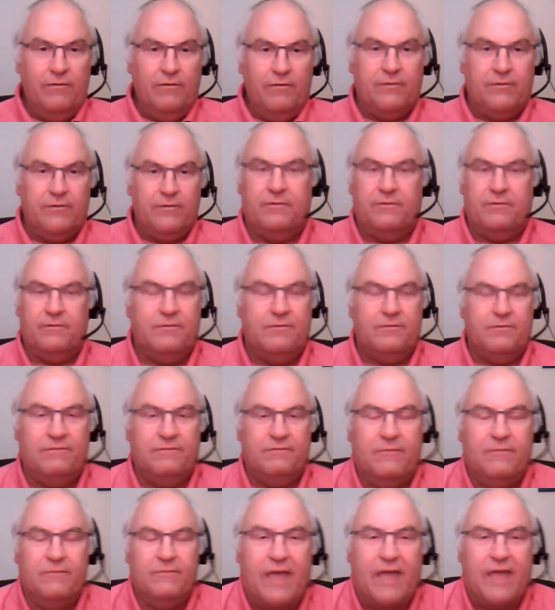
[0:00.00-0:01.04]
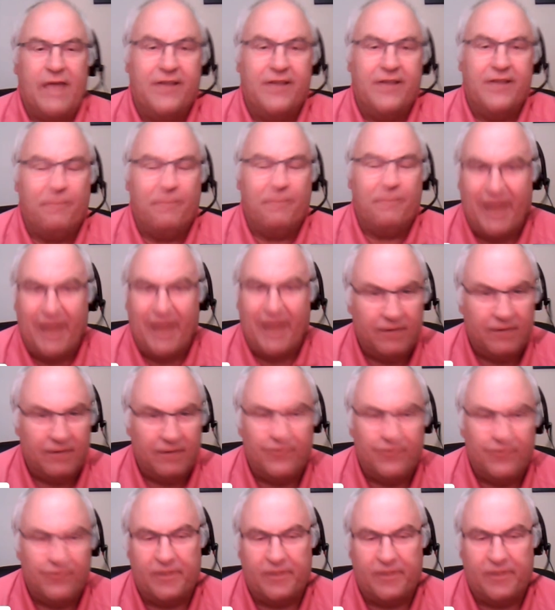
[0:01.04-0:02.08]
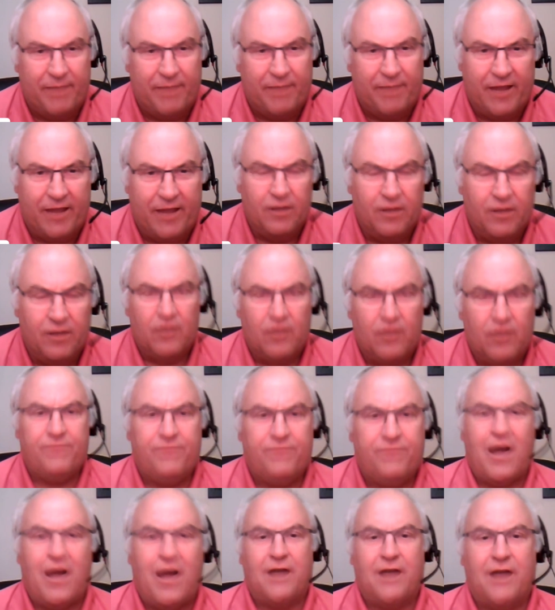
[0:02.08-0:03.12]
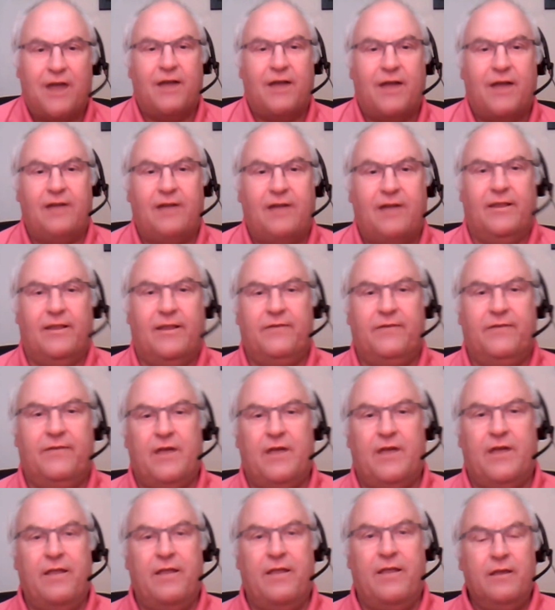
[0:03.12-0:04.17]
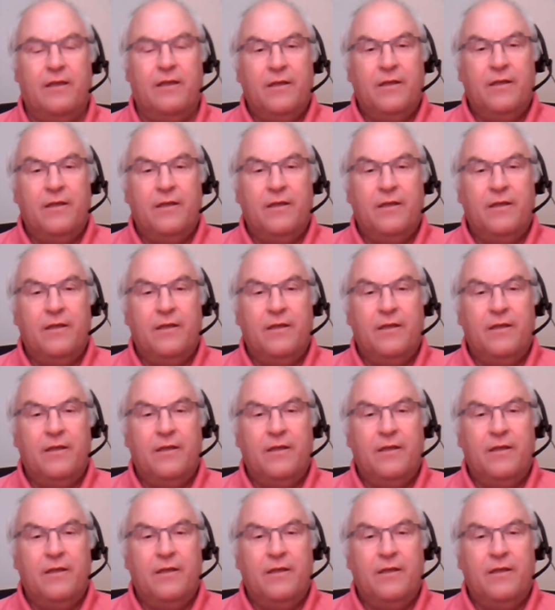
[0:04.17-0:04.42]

to hide the pain, get rid of the pain of the hard lives they had.